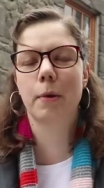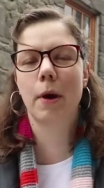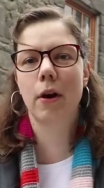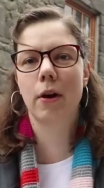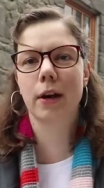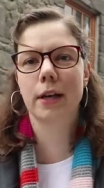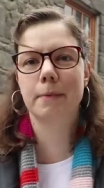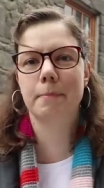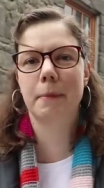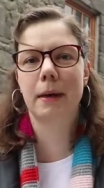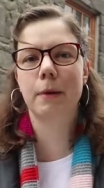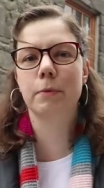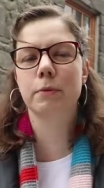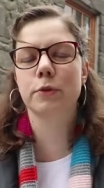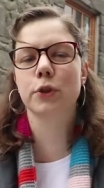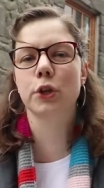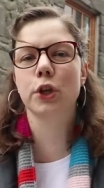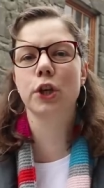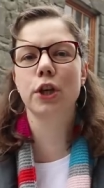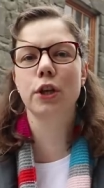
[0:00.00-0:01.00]
behind me,
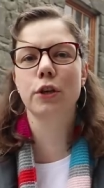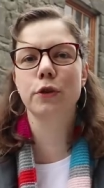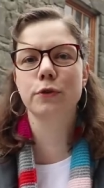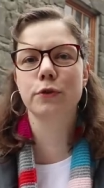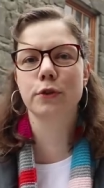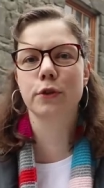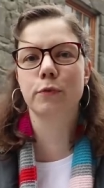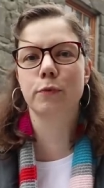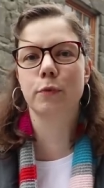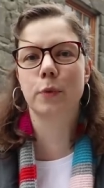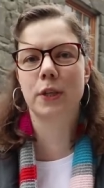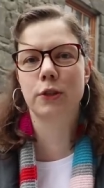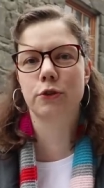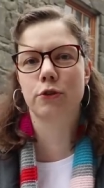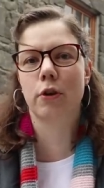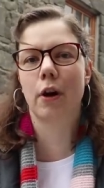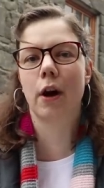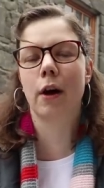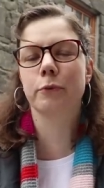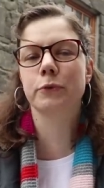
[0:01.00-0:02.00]
was accused of
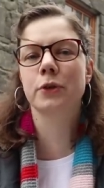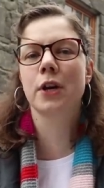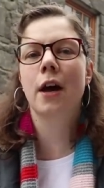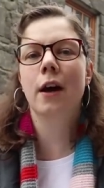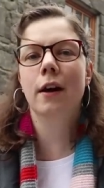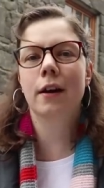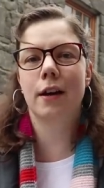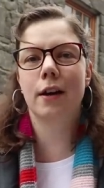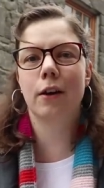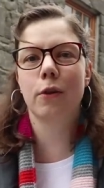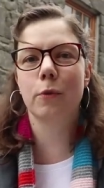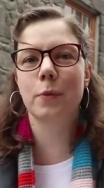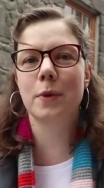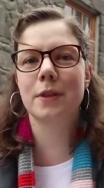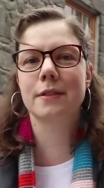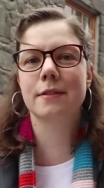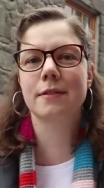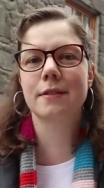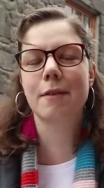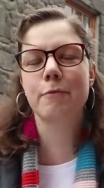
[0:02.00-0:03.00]
witchcraft along
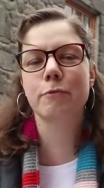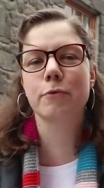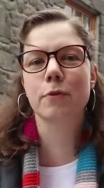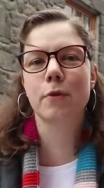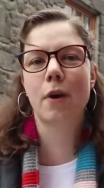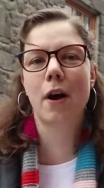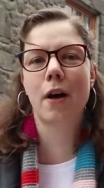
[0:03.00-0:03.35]
with several